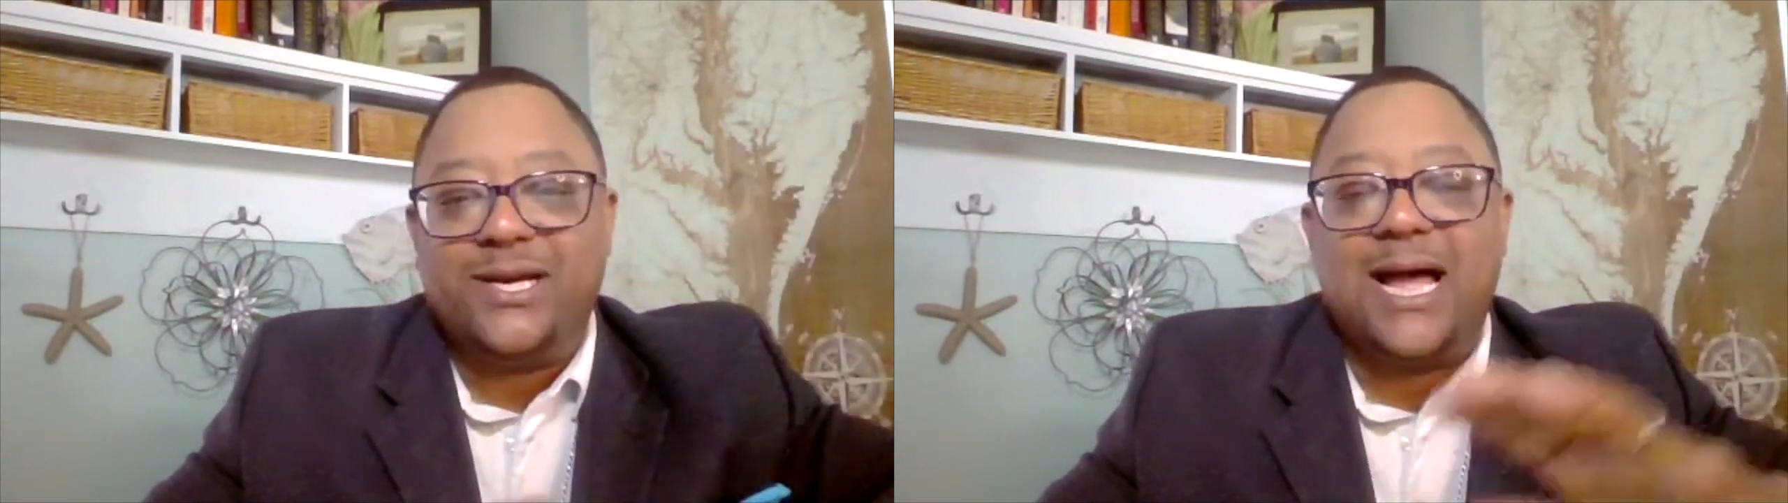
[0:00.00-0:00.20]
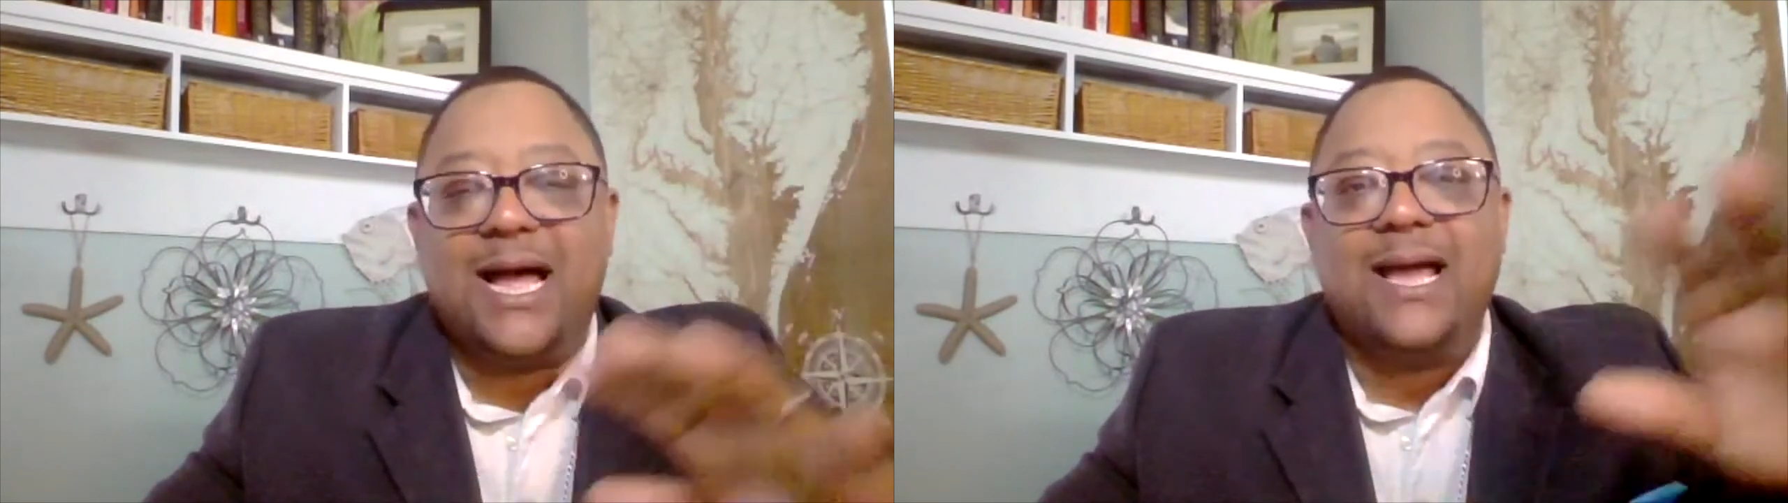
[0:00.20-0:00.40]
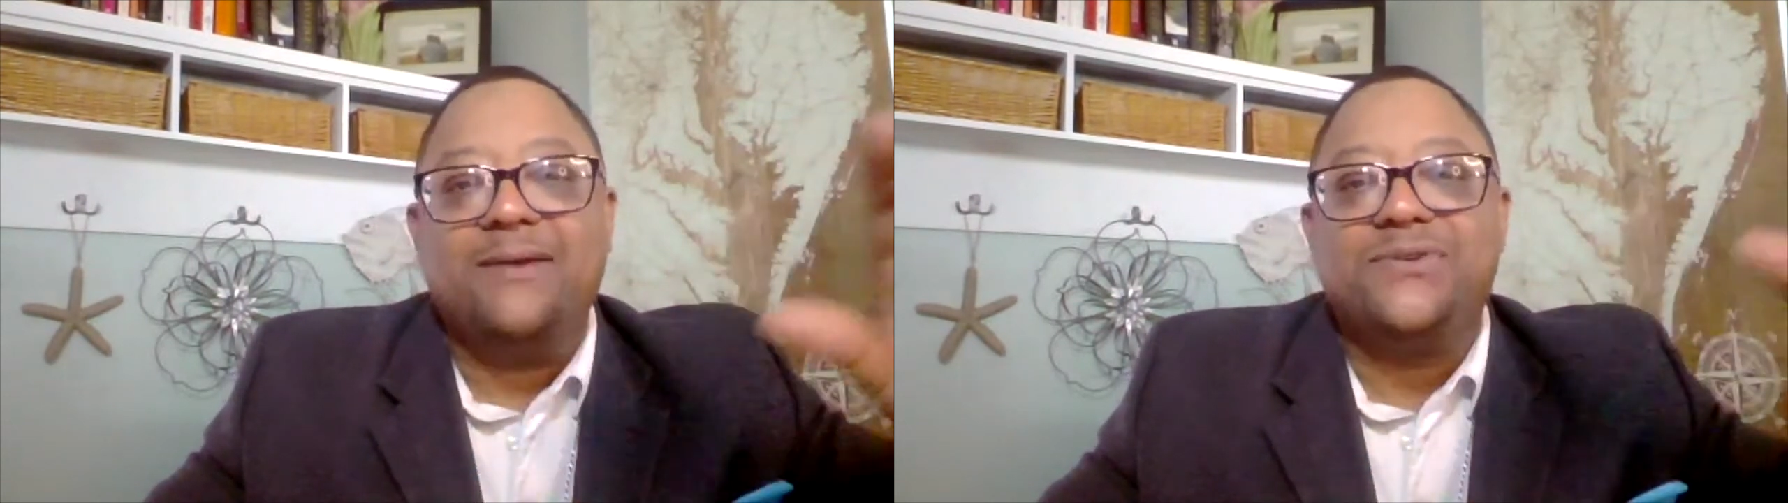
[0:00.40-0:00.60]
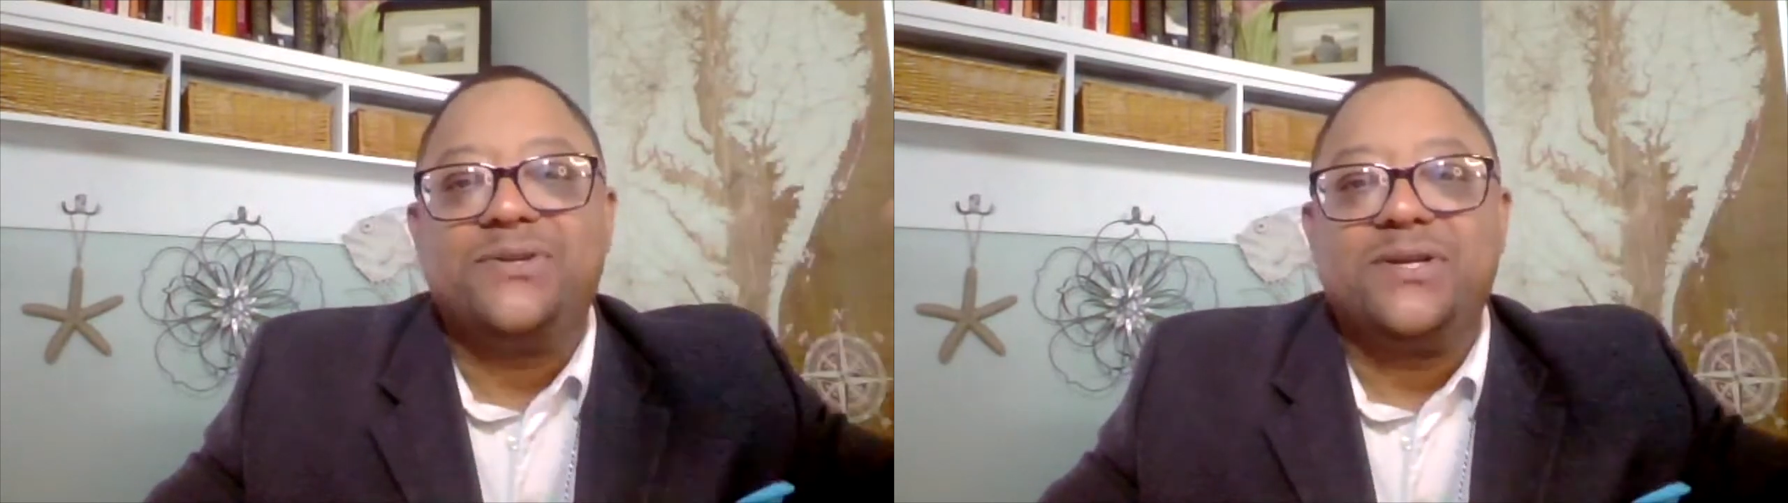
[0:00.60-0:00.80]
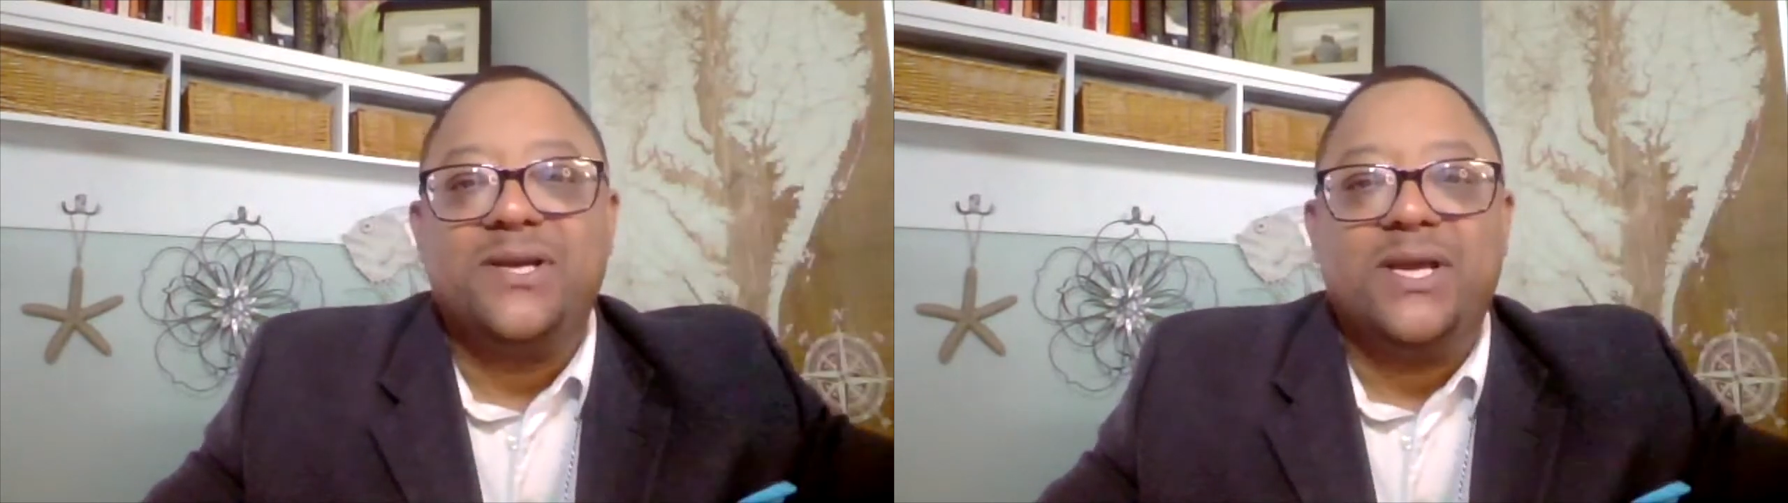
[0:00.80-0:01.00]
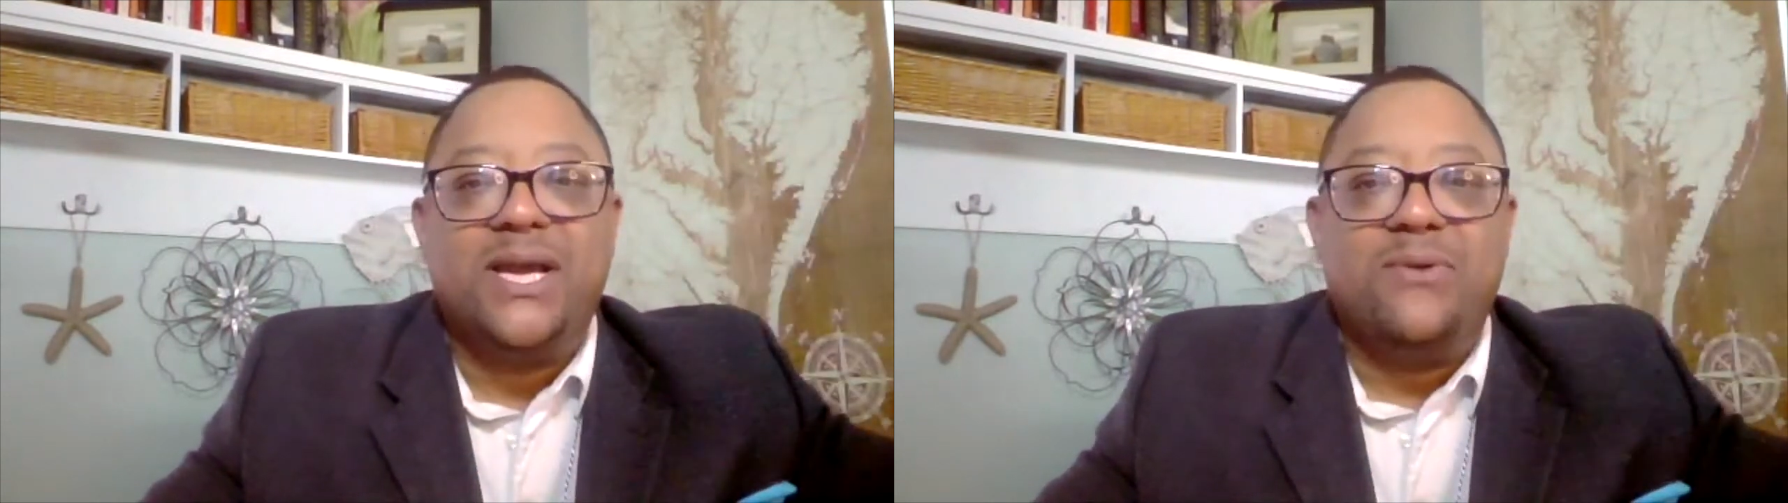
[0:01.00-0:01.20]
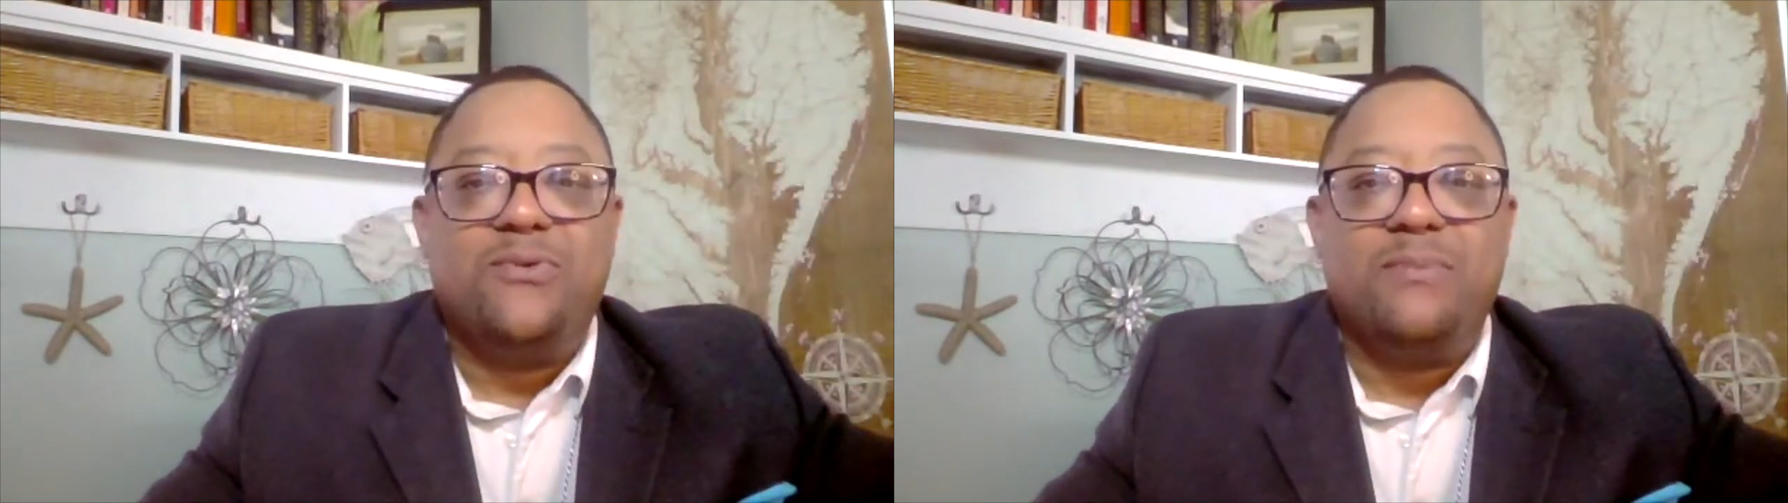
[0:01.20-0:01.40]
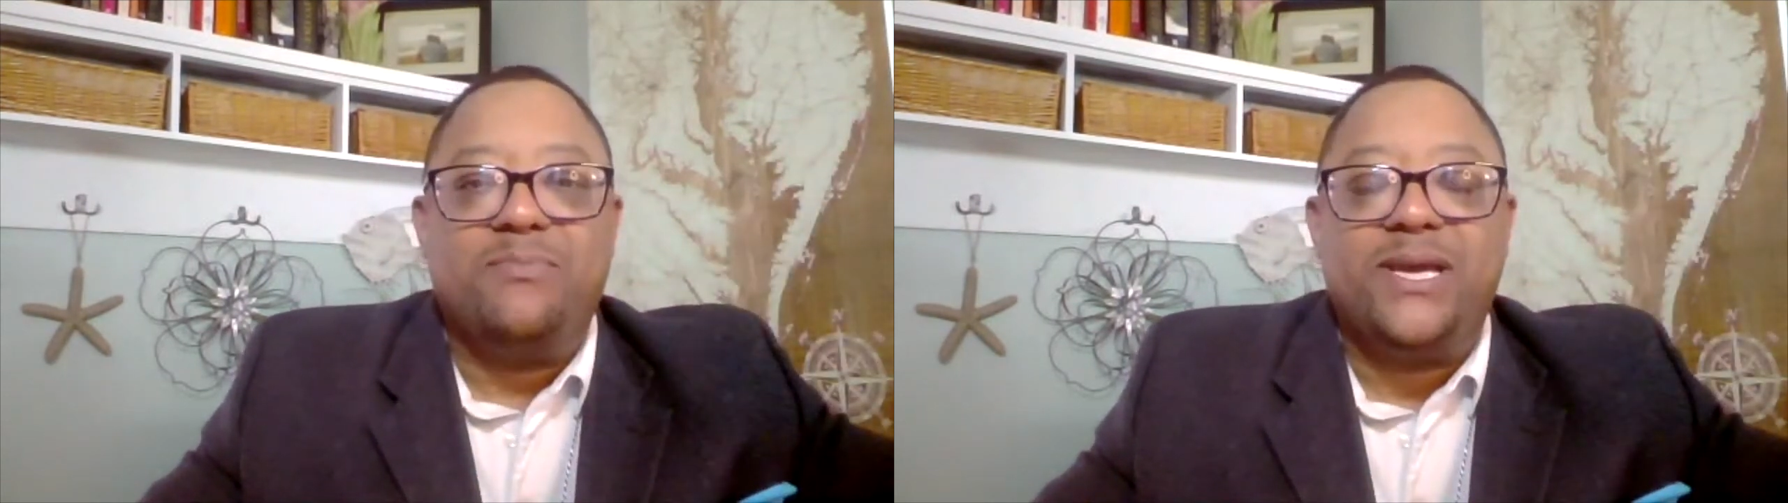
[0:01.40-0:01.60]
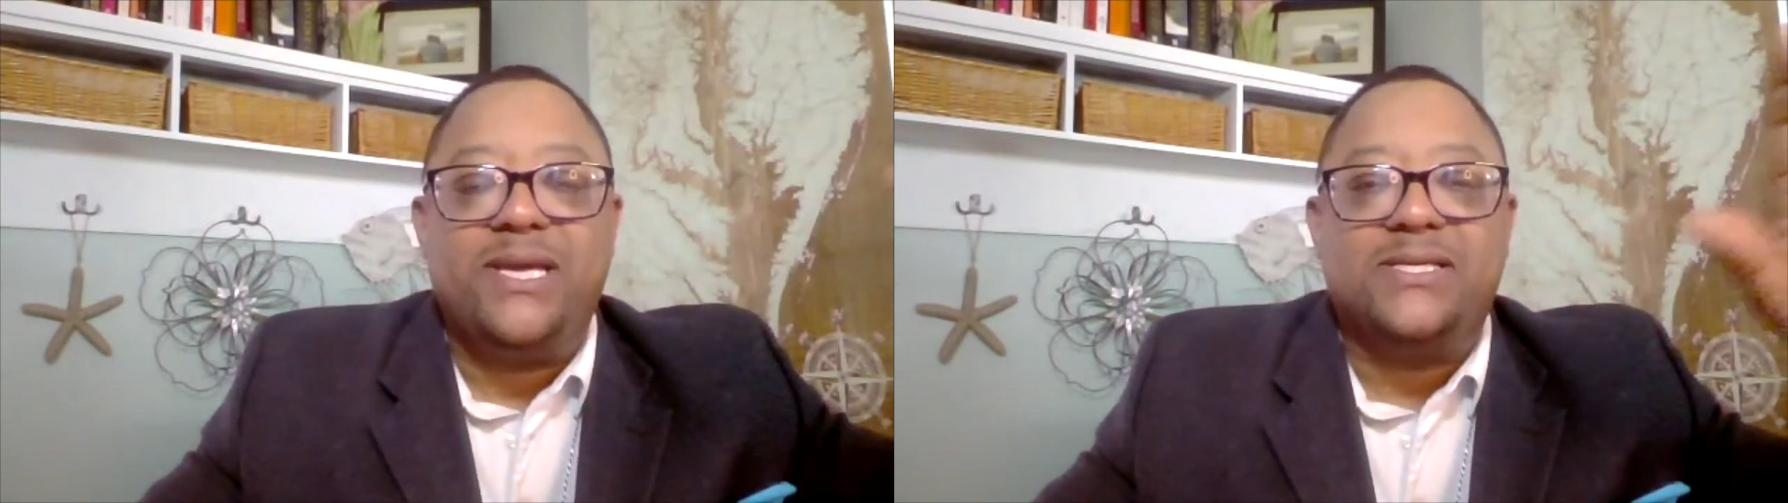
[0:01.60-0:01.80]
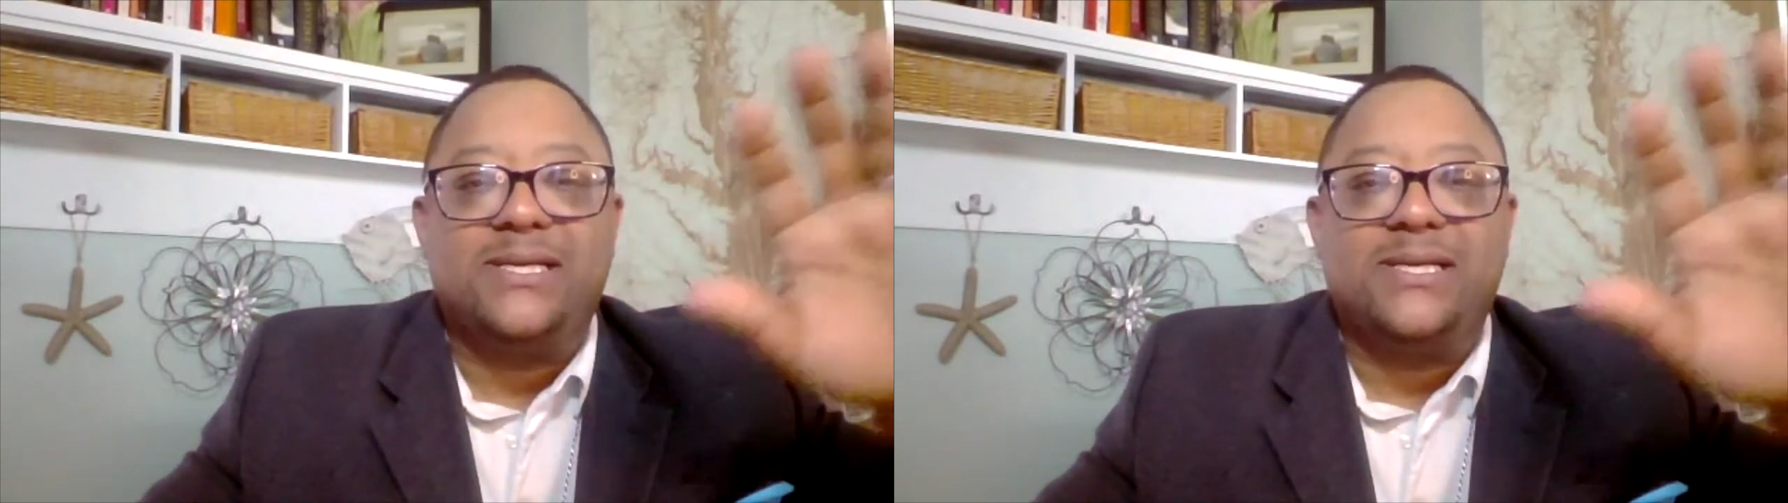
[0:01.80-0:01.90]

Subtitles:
lives, where peace,